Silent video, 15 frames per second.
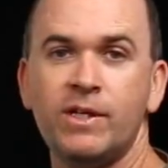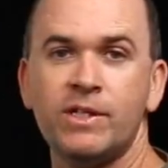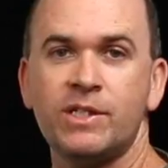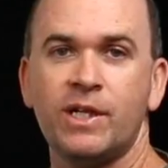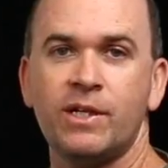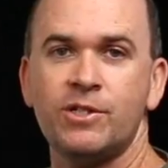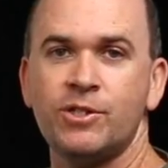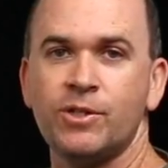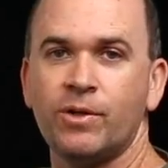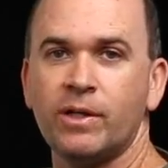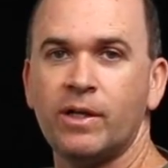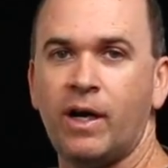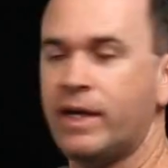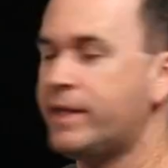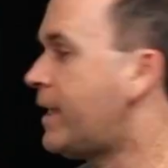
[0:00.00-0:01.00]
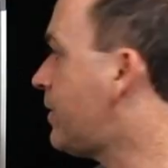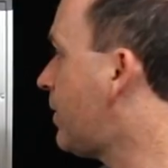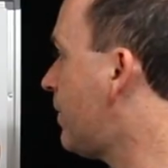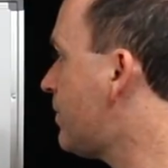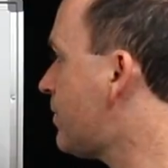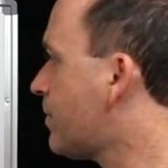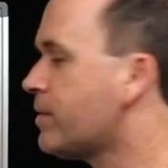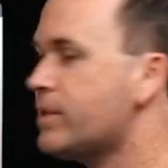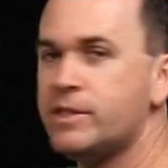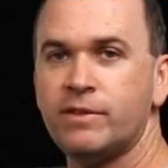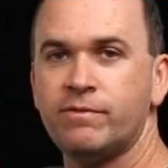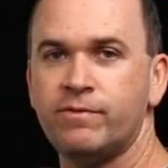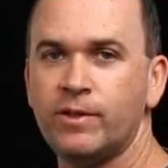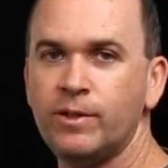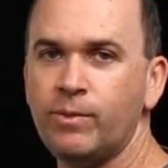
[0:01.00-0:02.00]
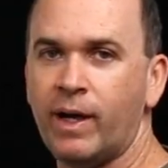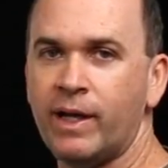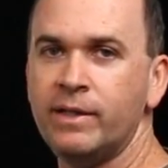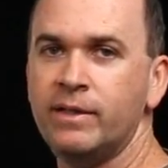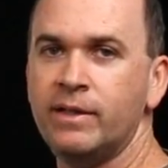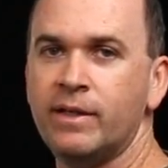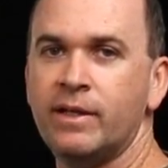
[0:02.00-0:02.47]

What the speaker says: you see a short line, they don't draw it as a full one.